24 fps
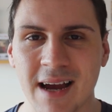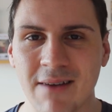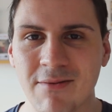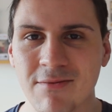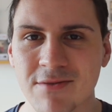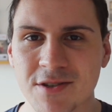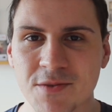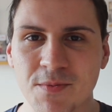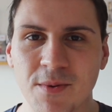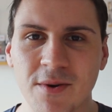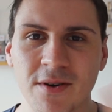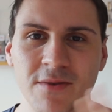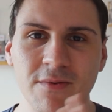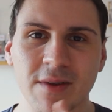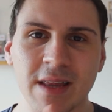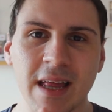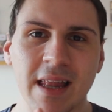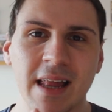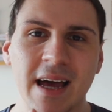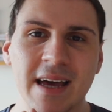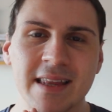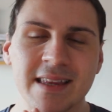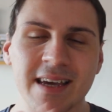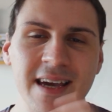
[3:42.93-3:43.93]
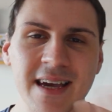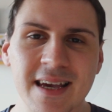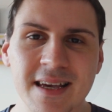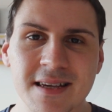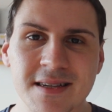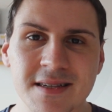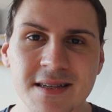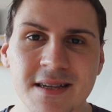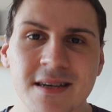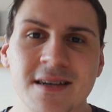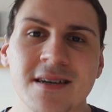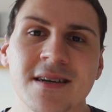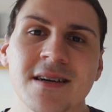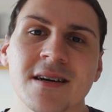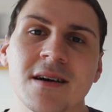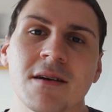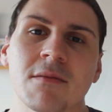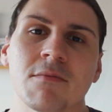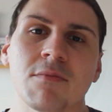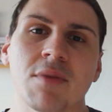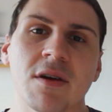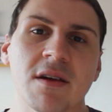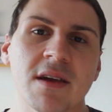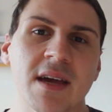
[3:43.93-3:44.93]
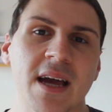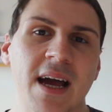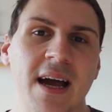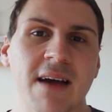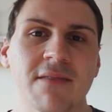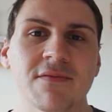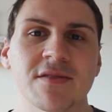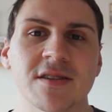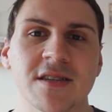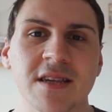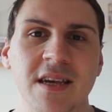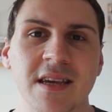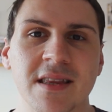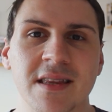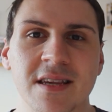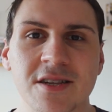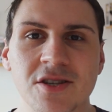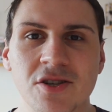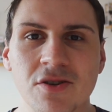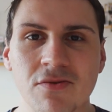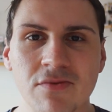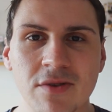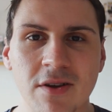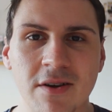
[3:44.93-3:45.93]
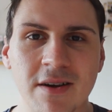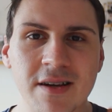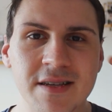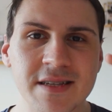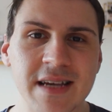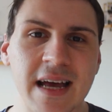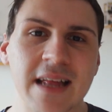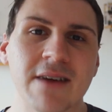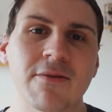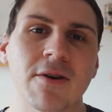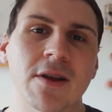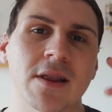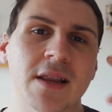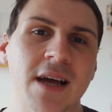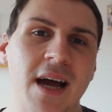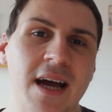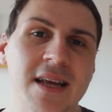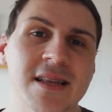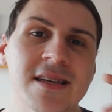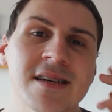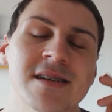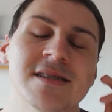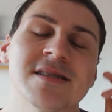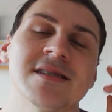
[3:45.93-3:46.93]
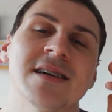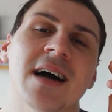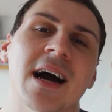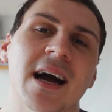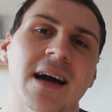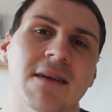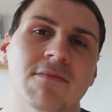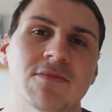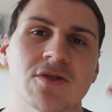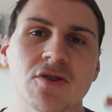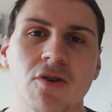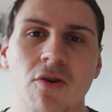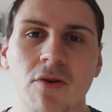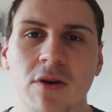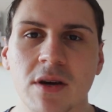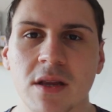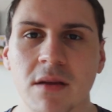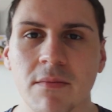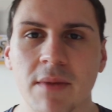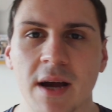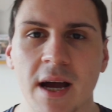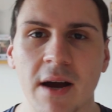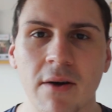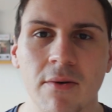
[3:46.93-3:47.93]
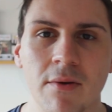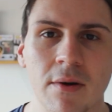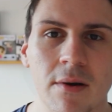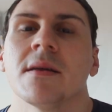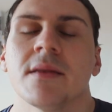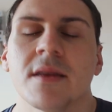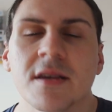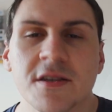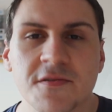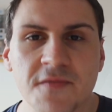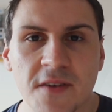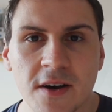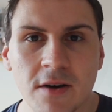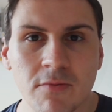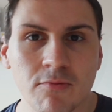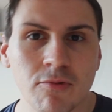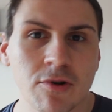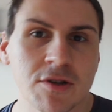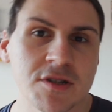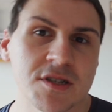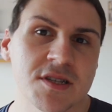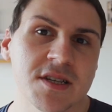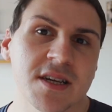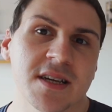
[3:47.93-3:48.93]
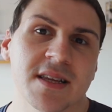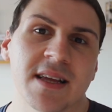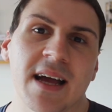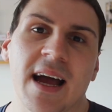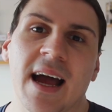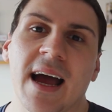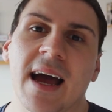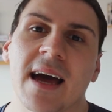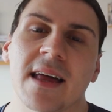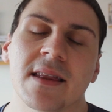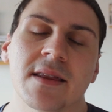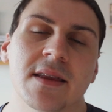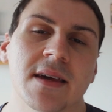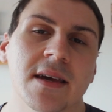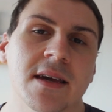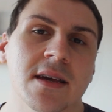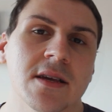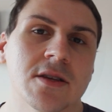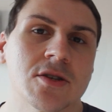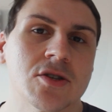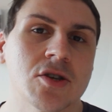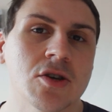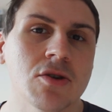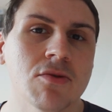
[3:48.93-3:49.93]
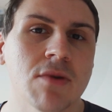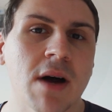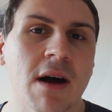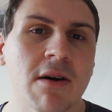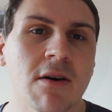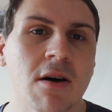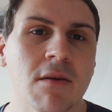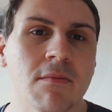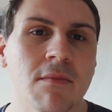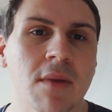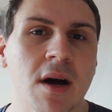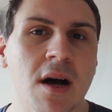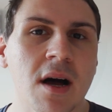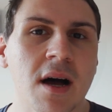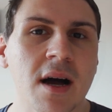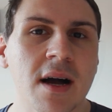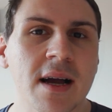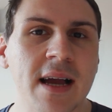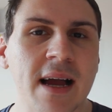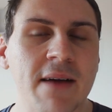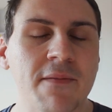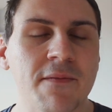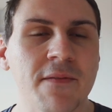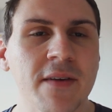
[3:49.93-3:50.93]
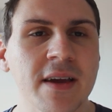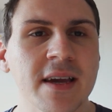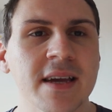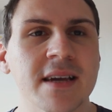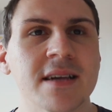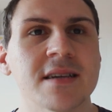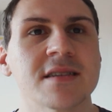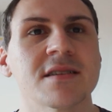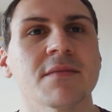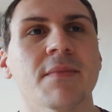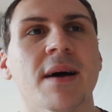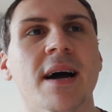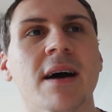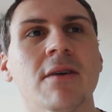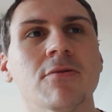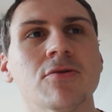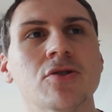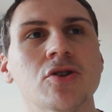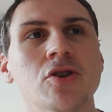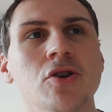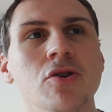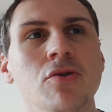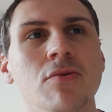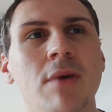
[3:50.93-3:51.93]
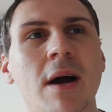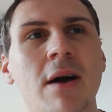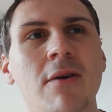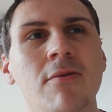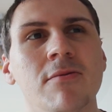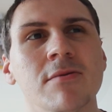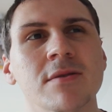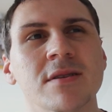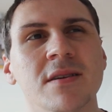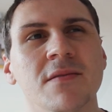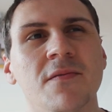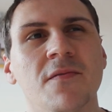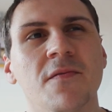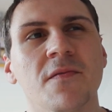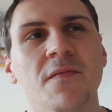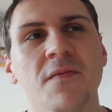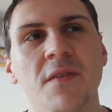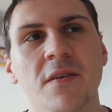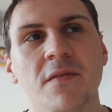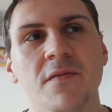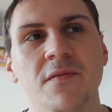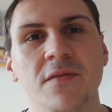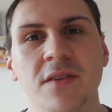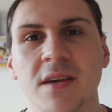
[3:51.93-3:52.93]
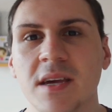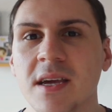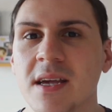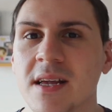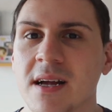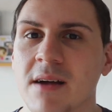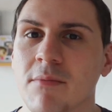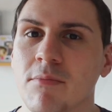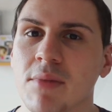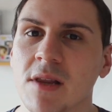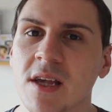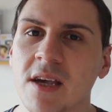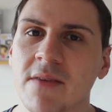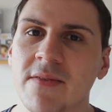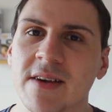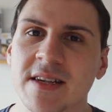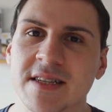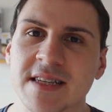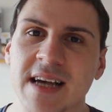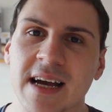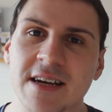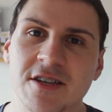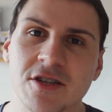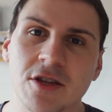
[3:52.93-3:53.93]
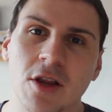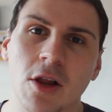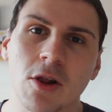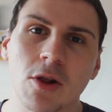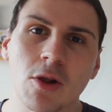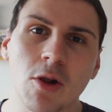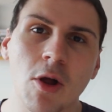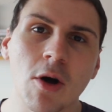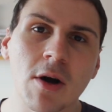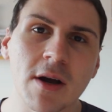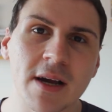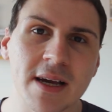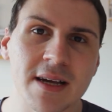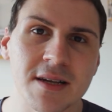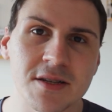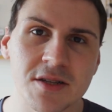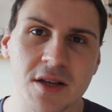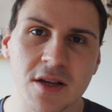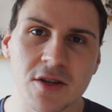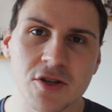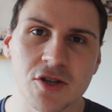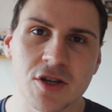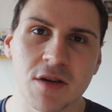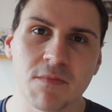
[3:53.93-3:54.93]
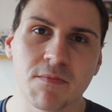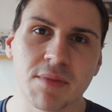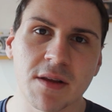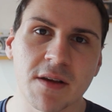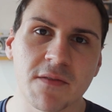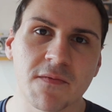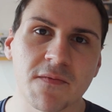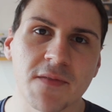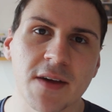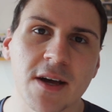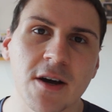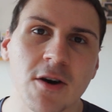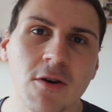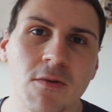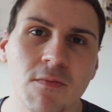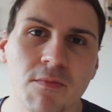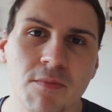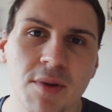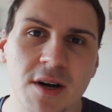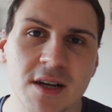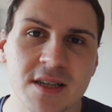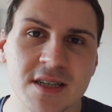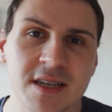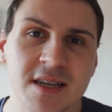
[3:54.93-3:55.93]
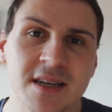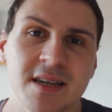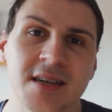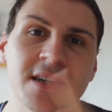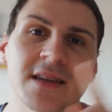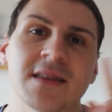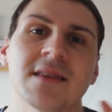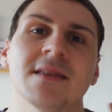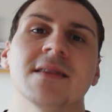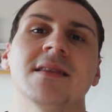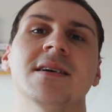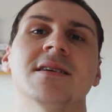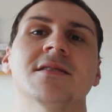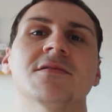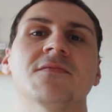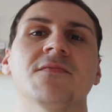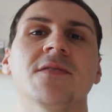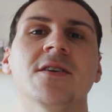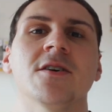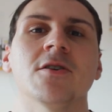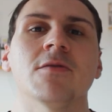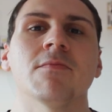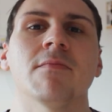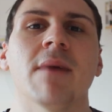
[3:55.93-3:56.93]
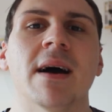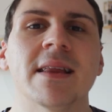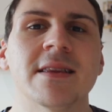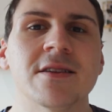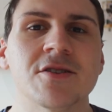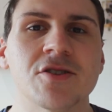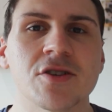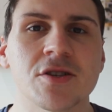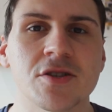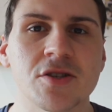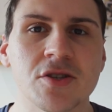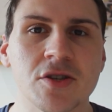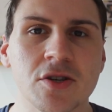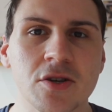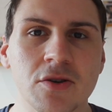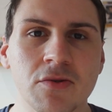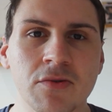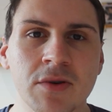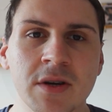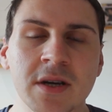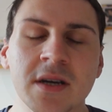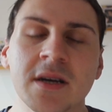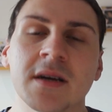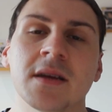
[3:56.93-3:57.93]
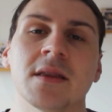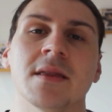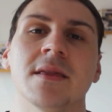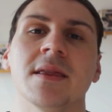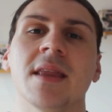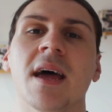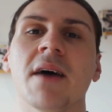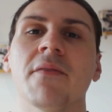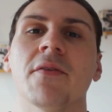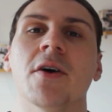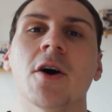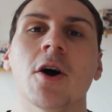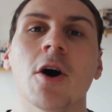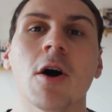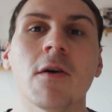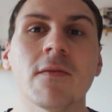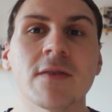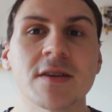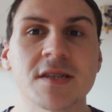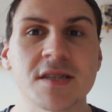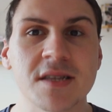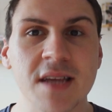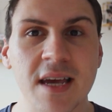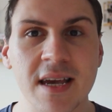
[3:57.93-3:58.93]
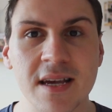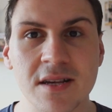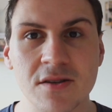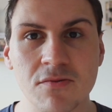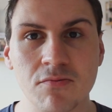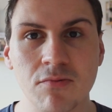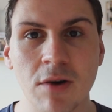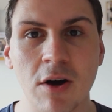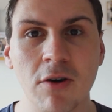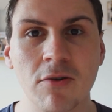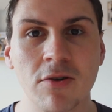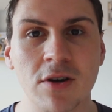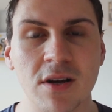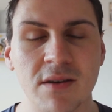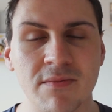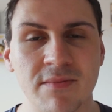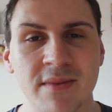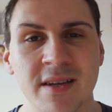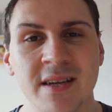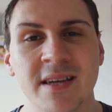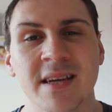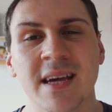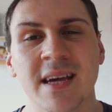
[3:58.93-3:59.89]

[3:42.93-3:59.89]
I won't spoil what that line is, but you have seen this, you'll know exactly what line I am talking about. This film runs in at the 2-hour mark. I think it's about 2 hours and 15. I believe it is actually the longest Ghibli film, but this film manages to never overstay its welcome.